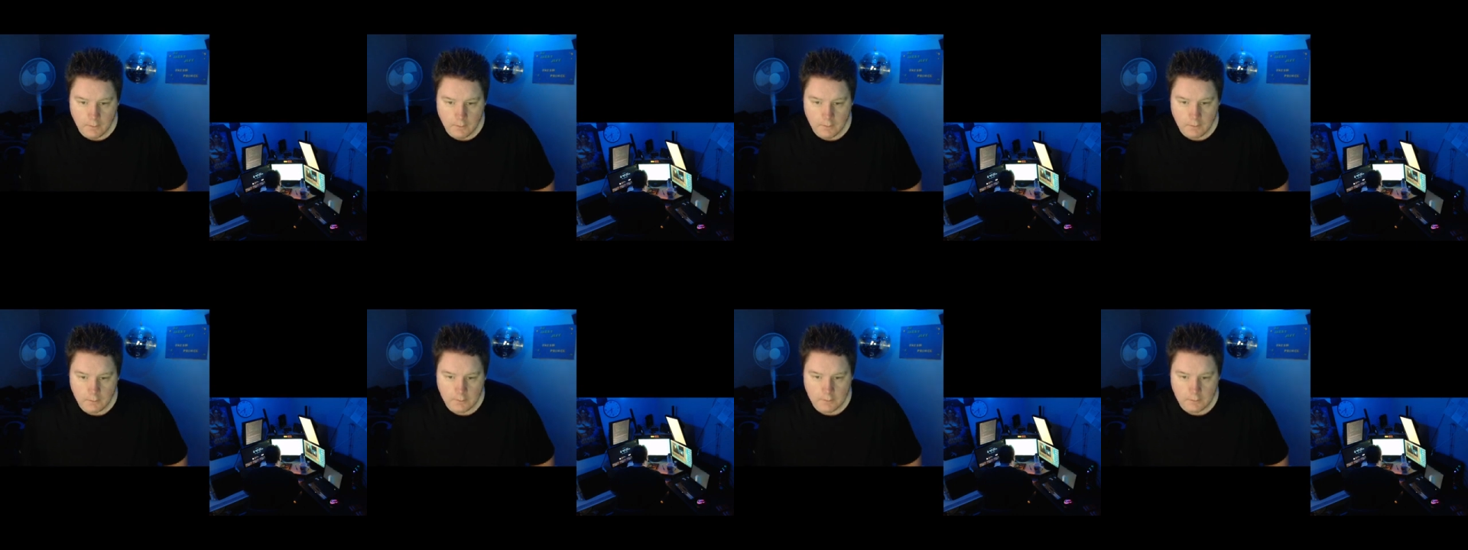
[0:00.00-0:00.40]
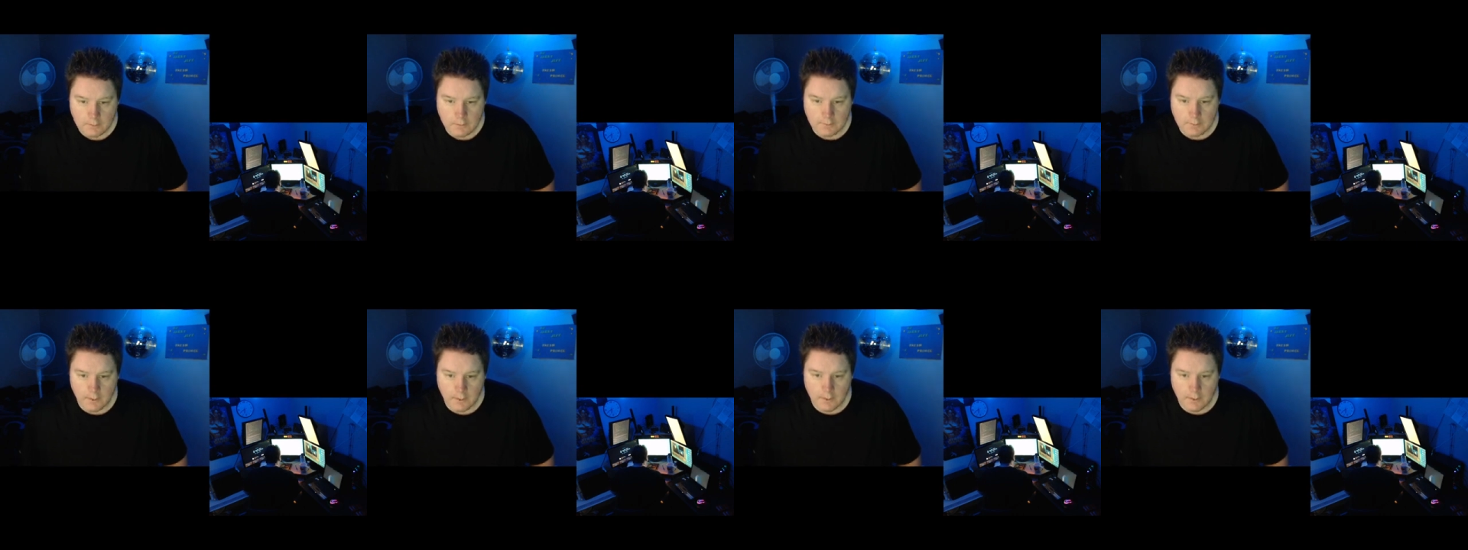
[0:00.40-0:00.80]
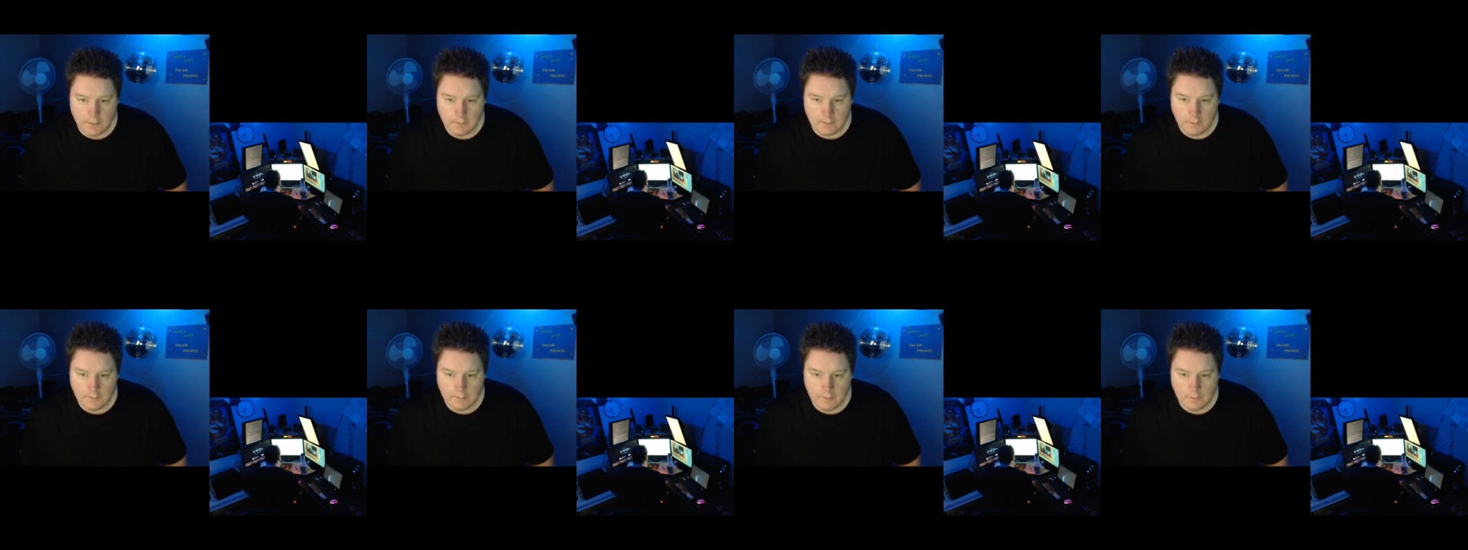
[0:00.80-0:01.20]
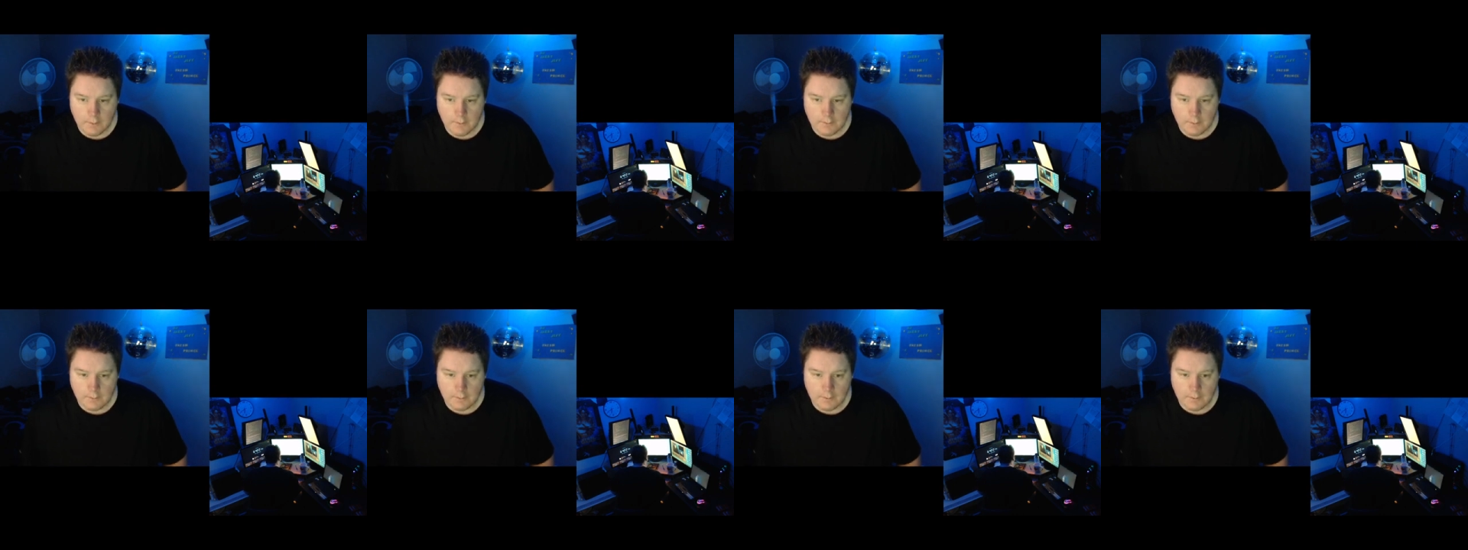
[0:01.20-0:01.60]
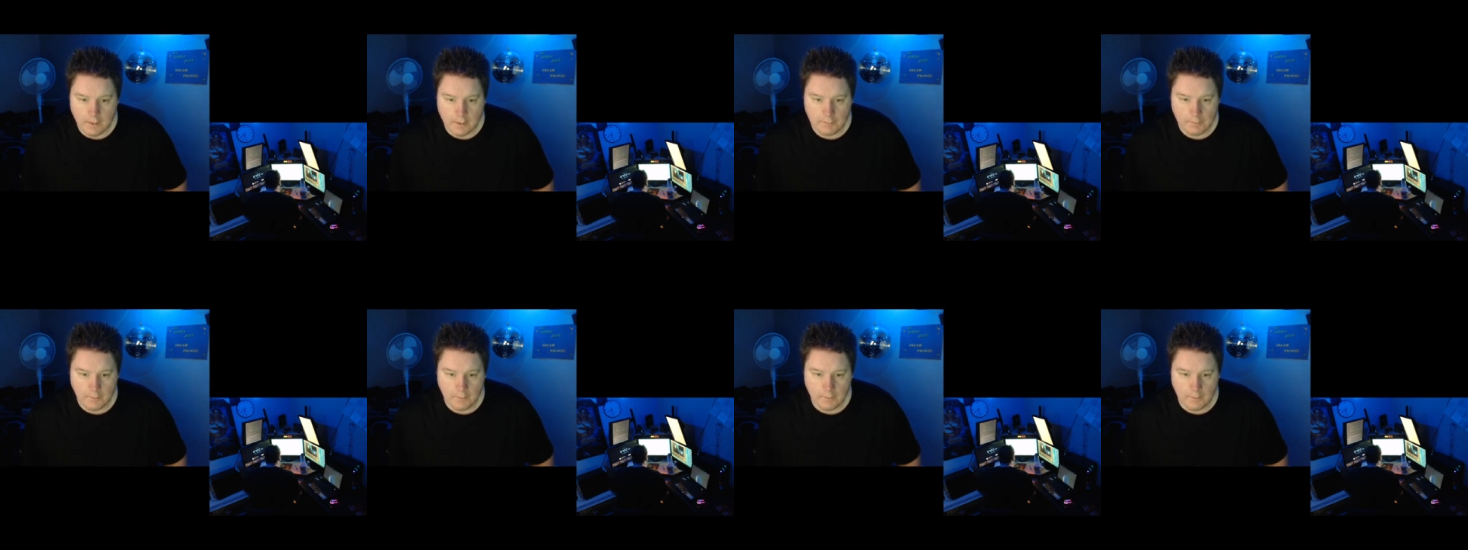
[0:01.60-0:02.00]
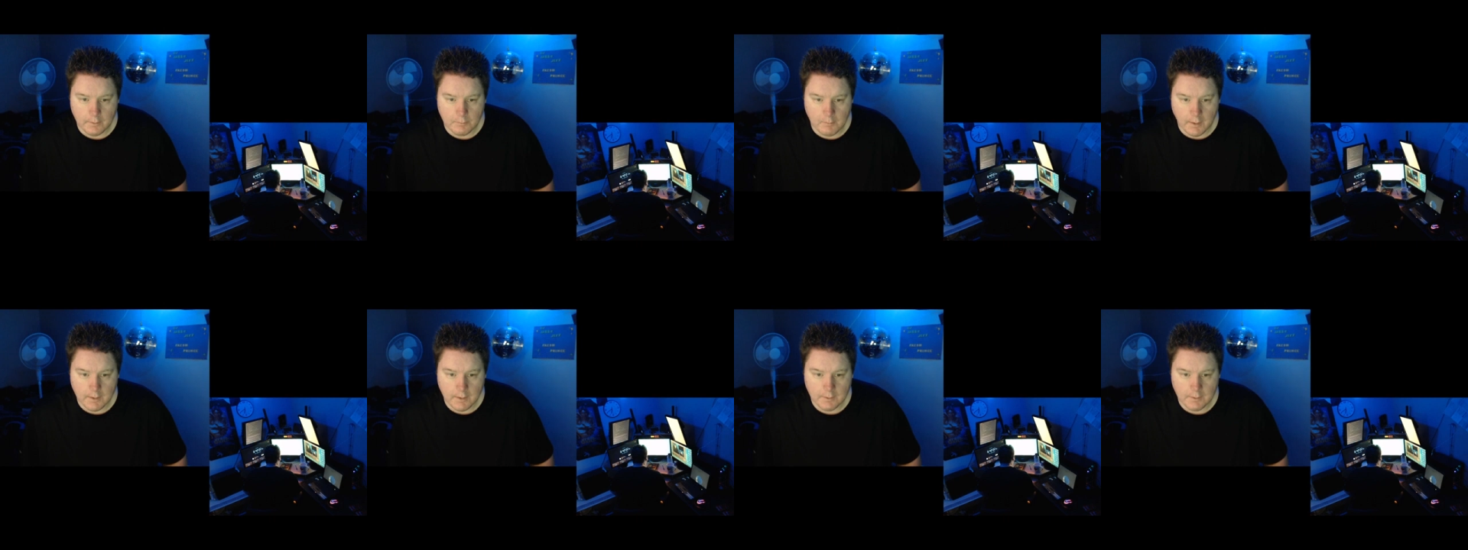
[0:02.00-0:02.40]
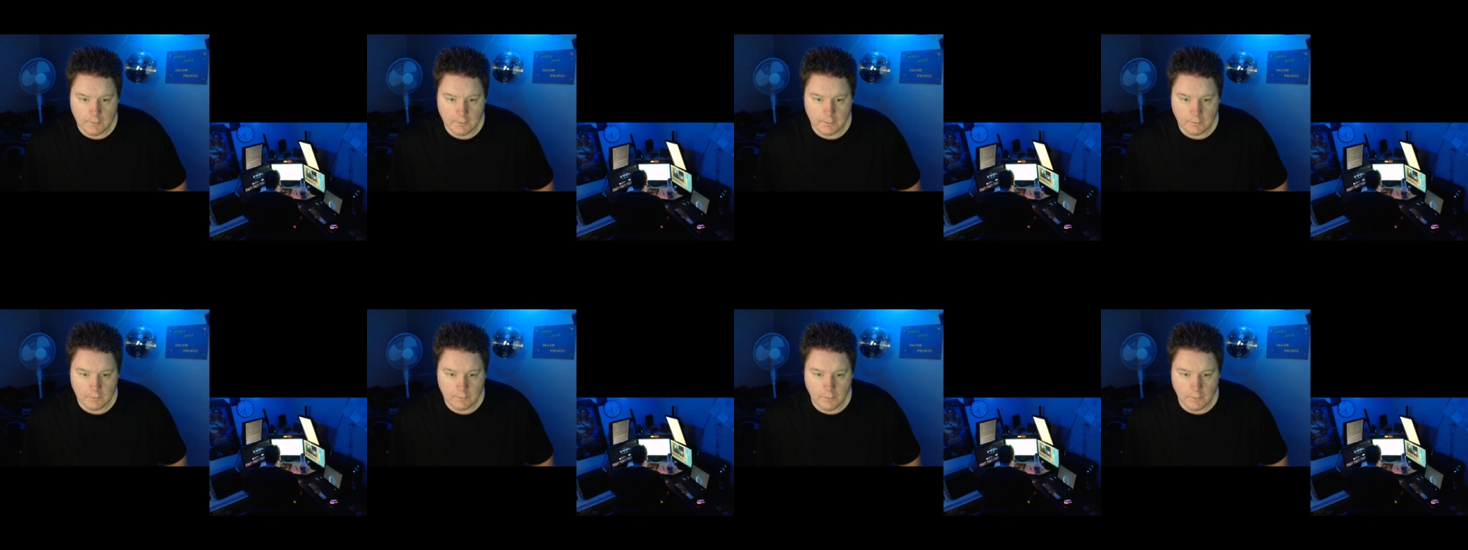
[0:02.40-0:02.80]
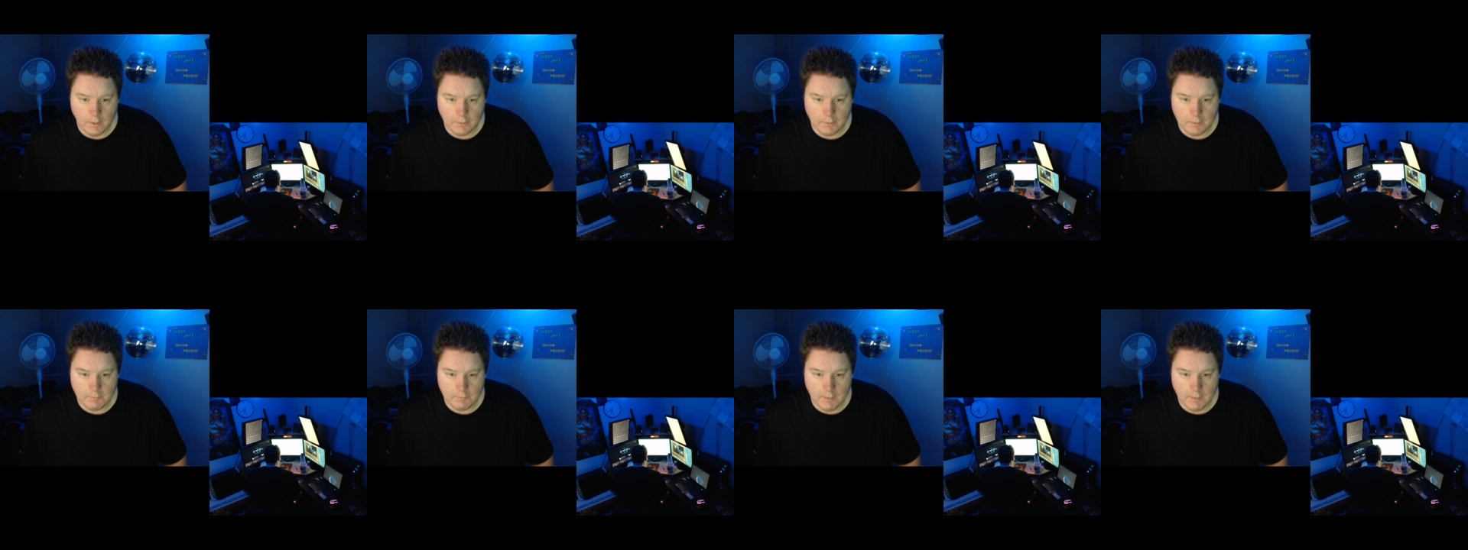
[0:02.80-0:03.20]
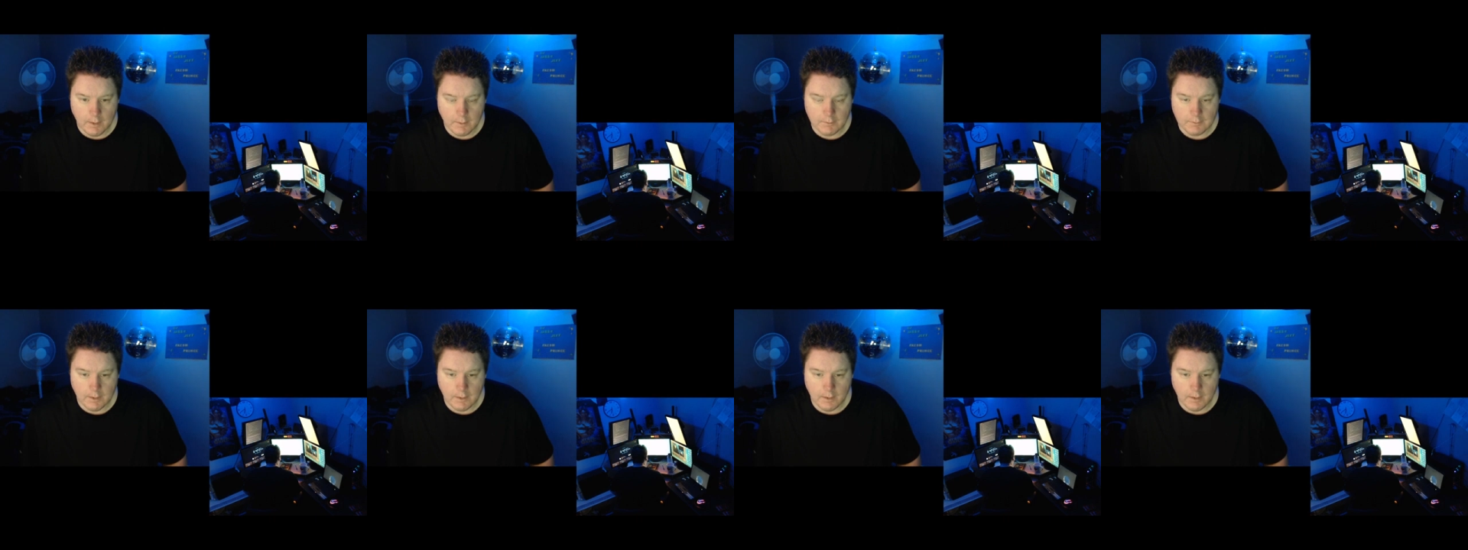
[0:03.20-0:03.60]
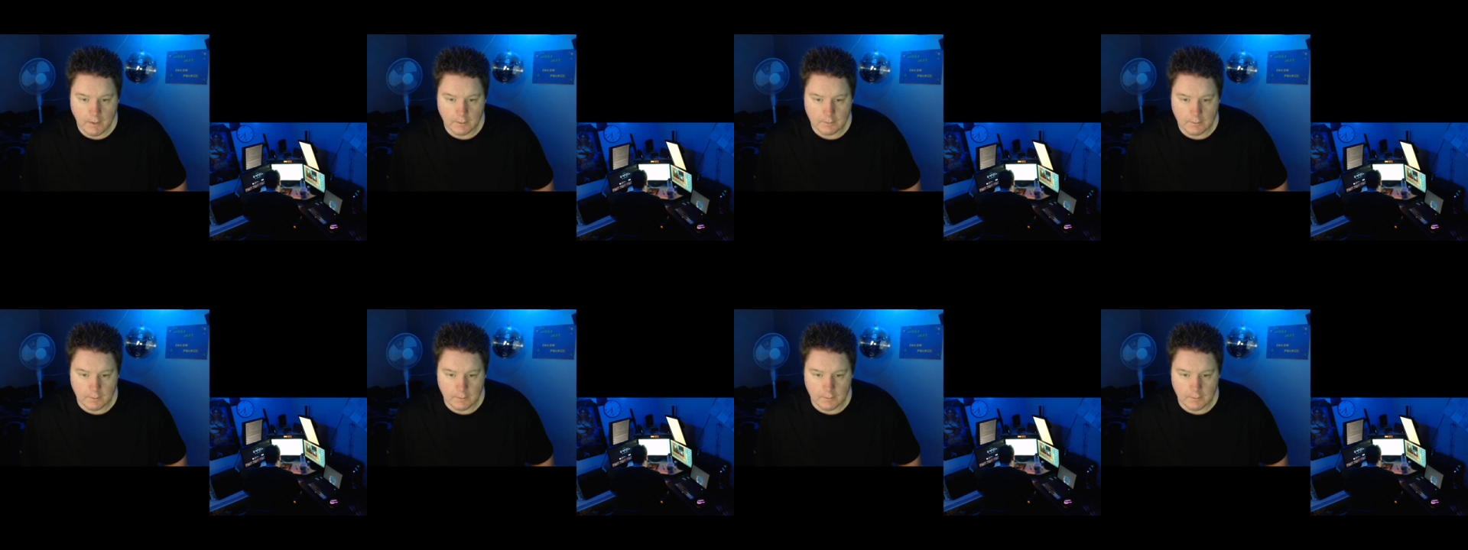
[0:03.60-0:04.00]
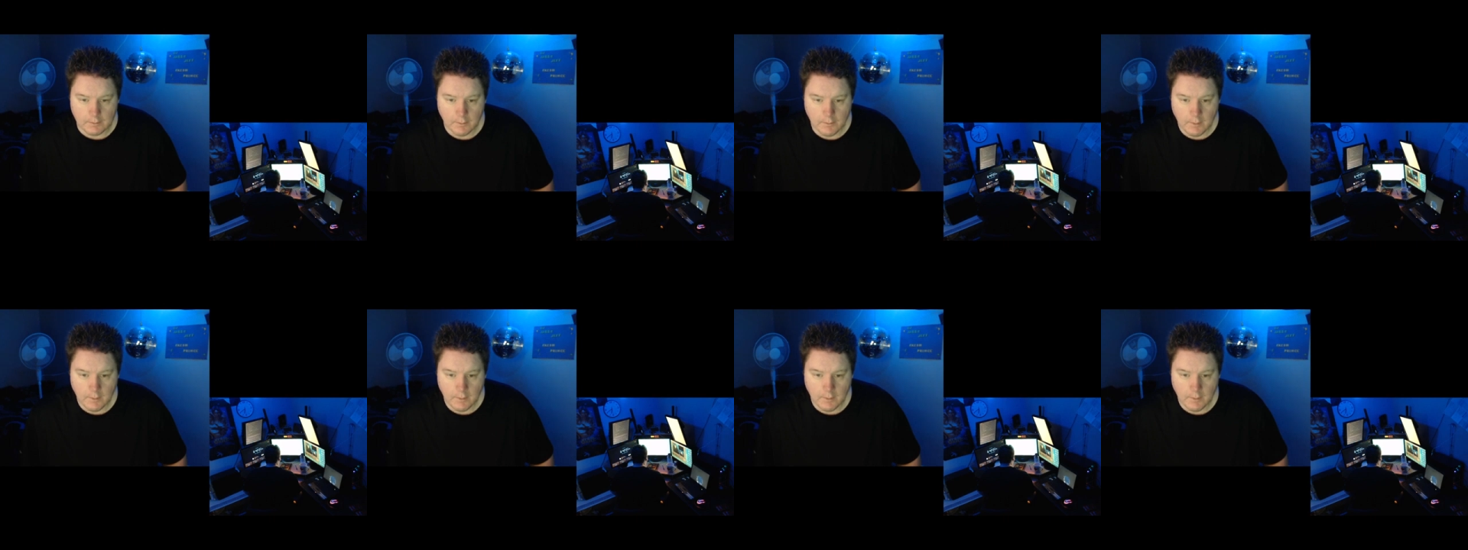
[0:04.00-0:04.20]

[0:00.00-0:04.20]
The scientists used a sample with myosin strongly bound to actin,